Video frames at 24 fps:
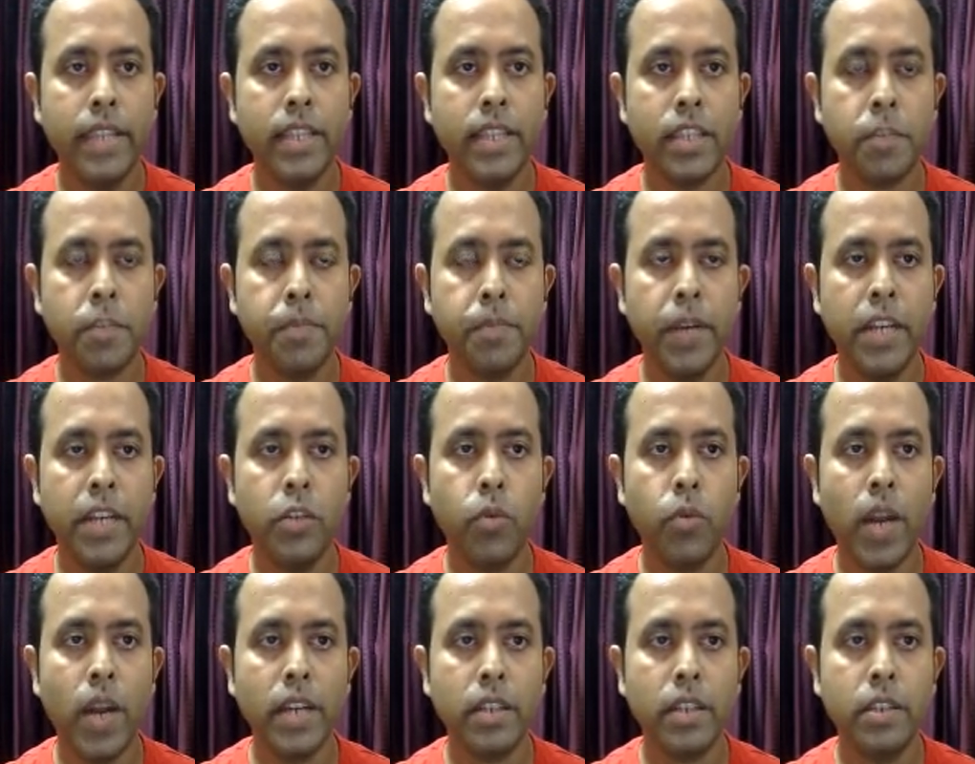it just
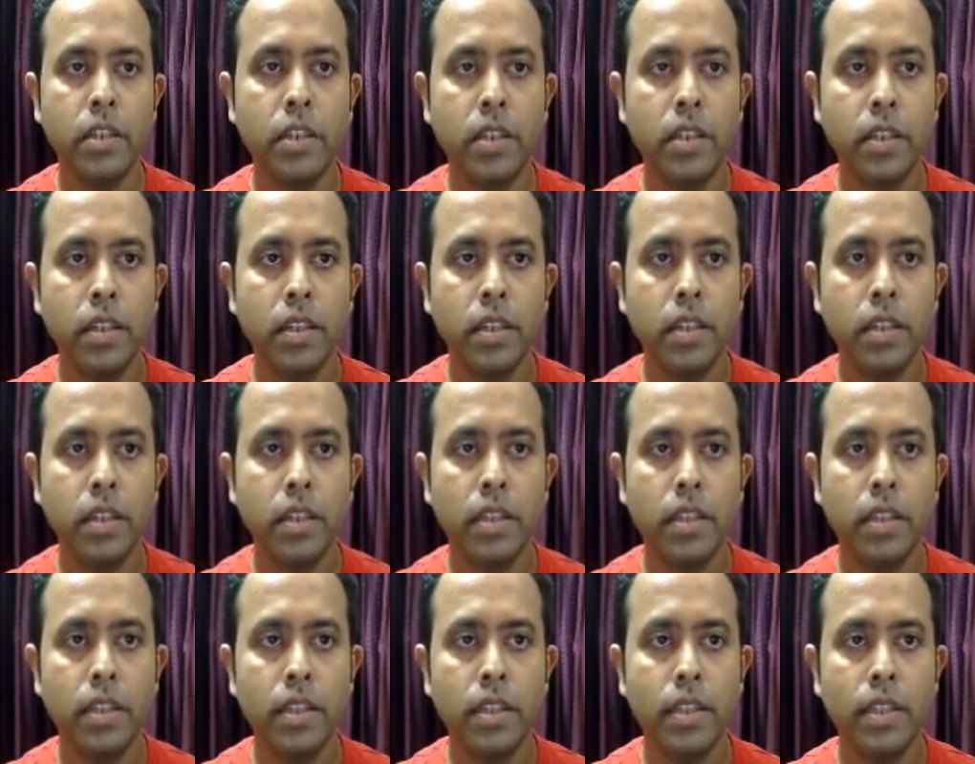print what
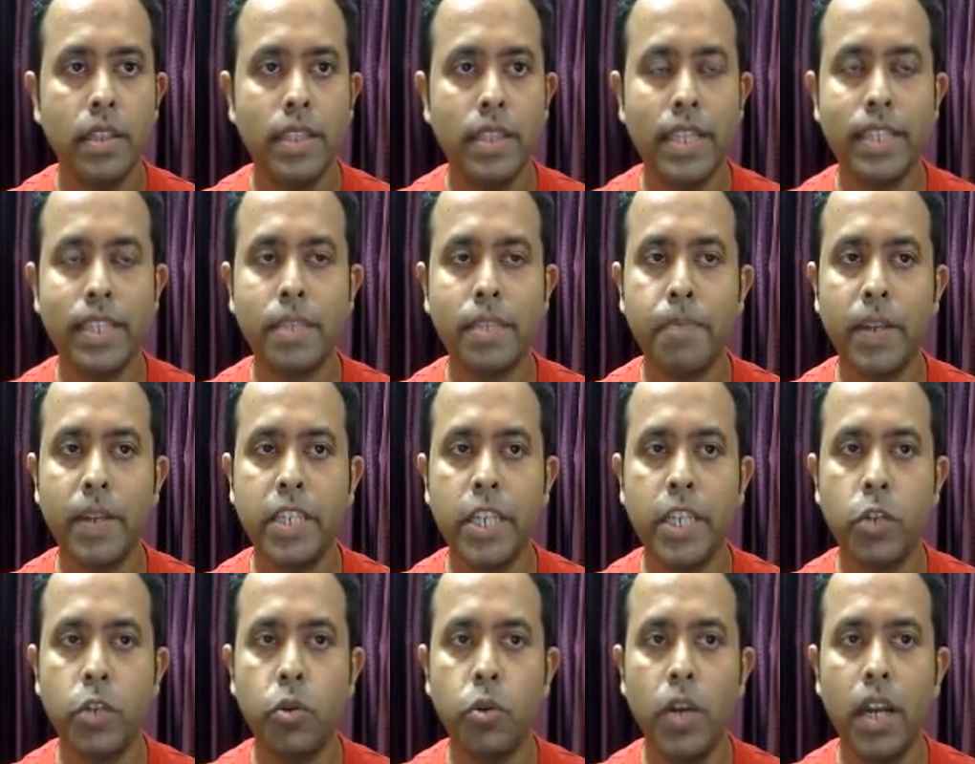this
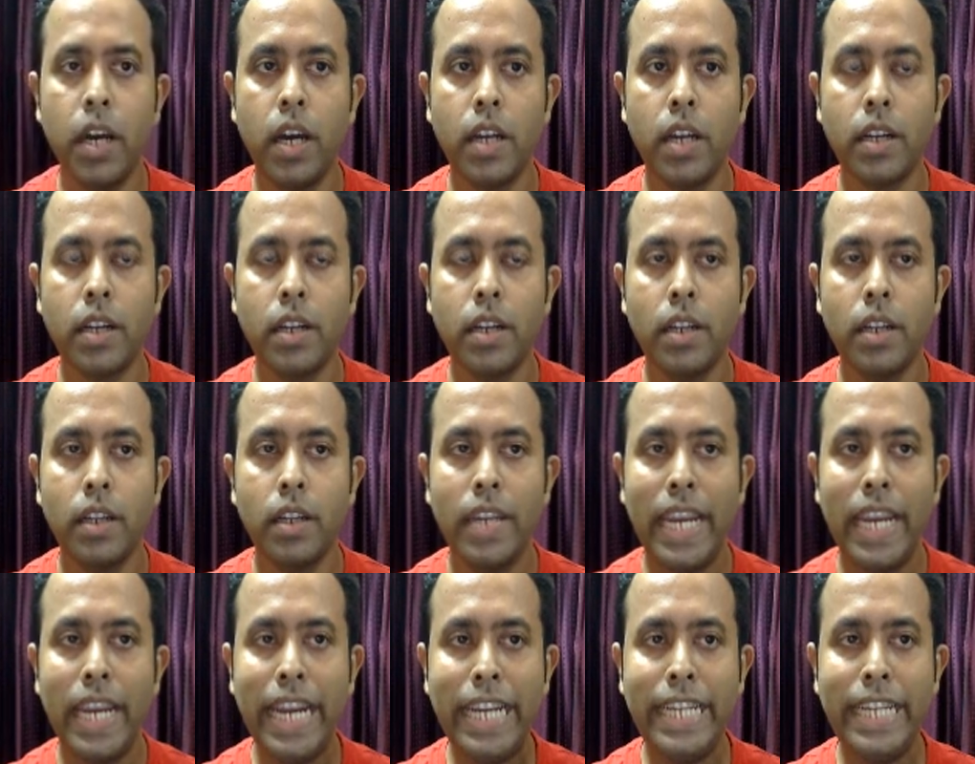particular
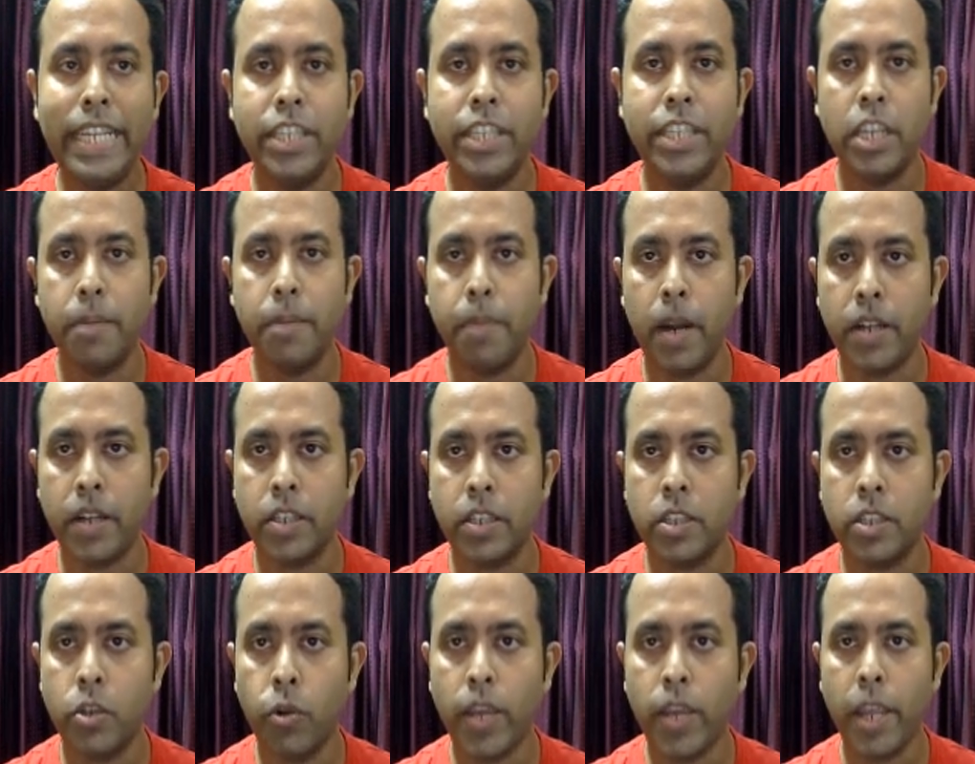integer
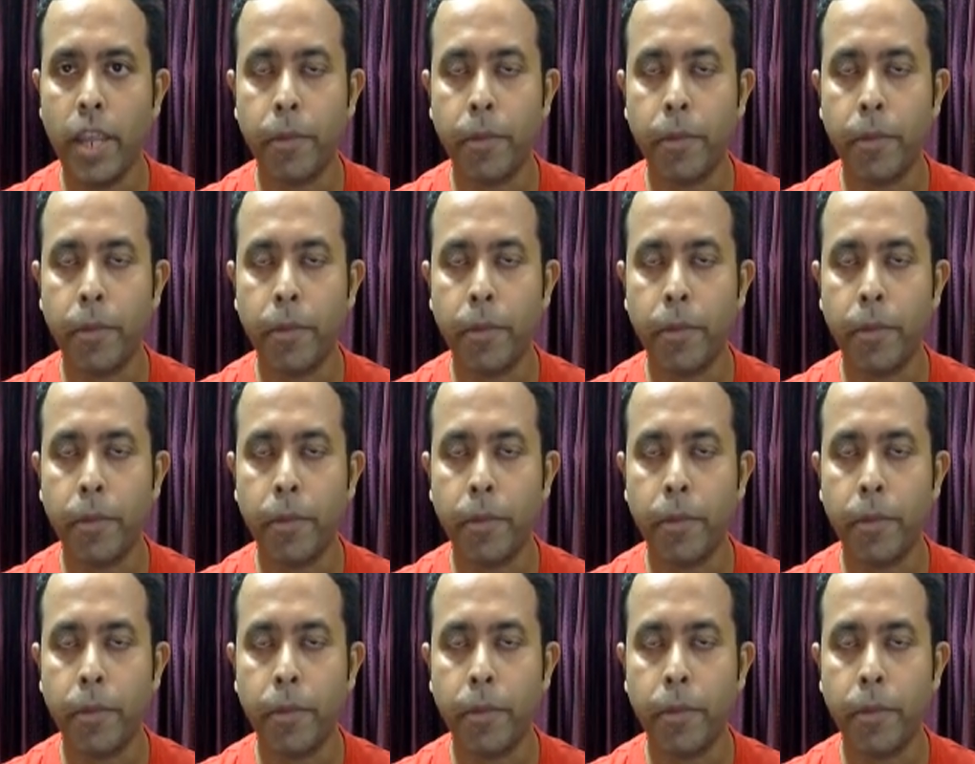part.